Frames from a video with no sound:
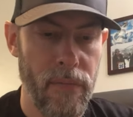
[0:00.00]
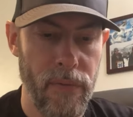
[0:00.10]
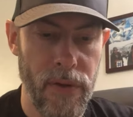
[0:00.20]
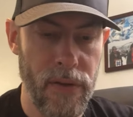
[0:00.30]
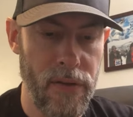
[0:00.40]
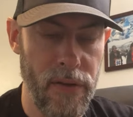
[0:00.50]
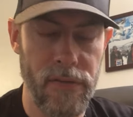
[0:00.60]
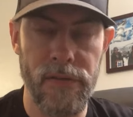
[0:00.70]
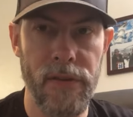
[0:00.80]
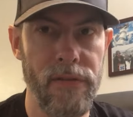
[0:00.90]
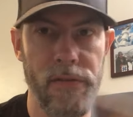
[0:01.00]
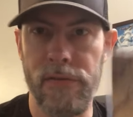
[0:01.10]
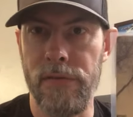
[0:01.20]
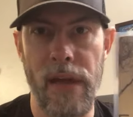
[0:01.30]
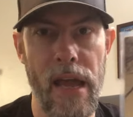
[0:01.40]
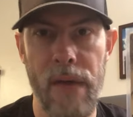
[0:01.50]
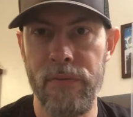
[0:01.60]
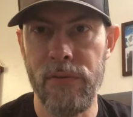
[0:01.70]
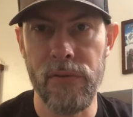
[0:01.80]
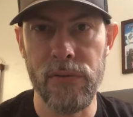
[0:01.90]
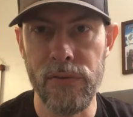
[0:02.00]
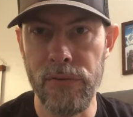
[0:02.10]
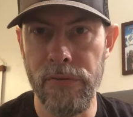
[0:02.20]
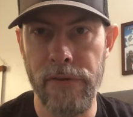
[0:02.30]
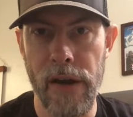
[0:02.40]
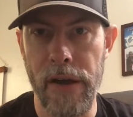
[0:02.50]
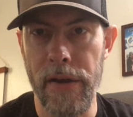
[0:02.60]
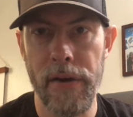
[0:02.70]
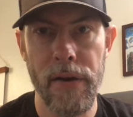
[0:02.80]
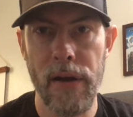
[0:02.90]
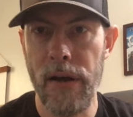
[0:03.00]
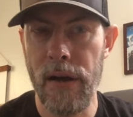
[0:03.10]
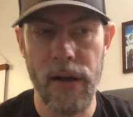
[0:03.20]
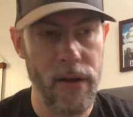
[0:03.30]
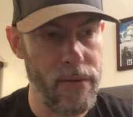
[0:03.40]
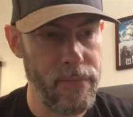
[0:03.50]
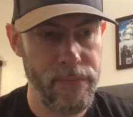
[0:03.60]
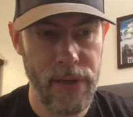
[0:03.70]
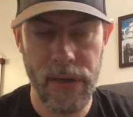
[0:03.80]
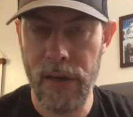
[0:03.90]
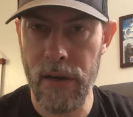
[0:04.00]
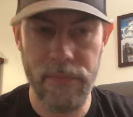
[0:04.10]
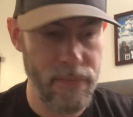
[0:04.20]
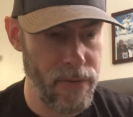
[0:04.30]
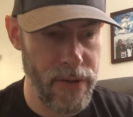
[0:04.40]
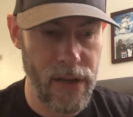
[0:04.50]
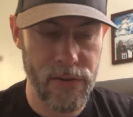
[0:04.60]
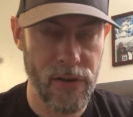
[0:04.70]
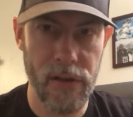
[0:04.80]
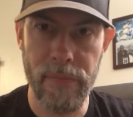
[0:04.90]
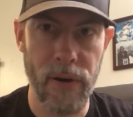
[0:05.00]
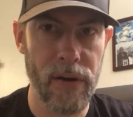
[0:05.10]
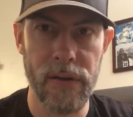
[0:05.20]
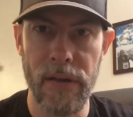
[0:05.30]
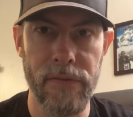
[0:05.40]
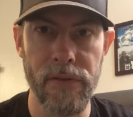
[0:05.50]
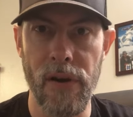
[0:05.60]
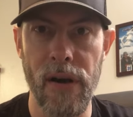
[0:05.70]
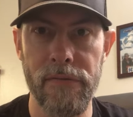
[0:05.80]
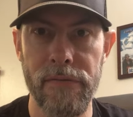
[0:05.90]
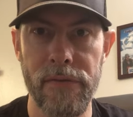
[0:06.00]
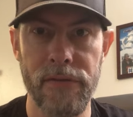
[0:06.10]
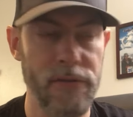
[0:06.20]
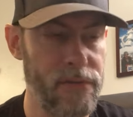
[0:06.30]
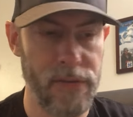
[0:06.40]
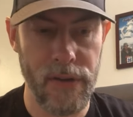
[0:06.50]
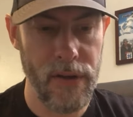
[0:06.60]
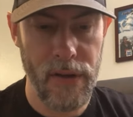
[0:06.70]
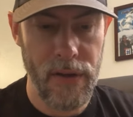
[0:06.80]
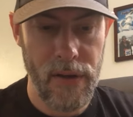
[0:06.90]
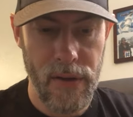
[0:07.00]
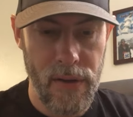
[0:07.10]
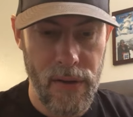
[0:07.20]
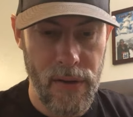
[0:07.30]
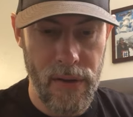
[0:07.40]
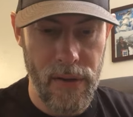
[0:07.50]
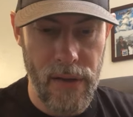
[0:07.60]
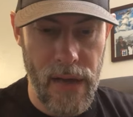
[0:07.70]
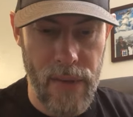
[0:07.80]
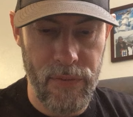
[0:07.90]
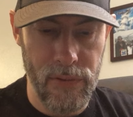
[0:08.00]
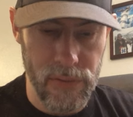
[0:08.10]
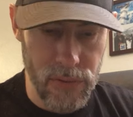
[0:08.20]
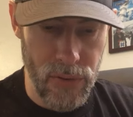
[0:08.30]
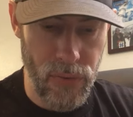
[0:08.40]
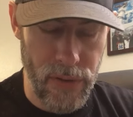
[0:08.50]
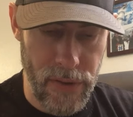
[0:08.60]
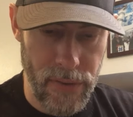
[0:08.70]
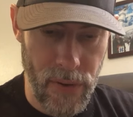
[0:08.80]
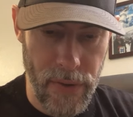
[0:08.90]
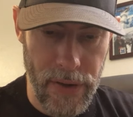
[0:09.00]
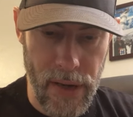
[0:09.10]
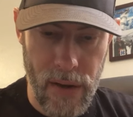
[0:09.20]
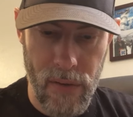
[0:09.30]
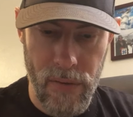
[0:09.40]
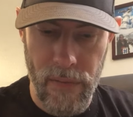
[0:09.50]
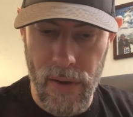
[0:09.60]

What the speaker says: But this is absolute fire. Picking up where that Charlie Parker left off, just absolutely throwing down,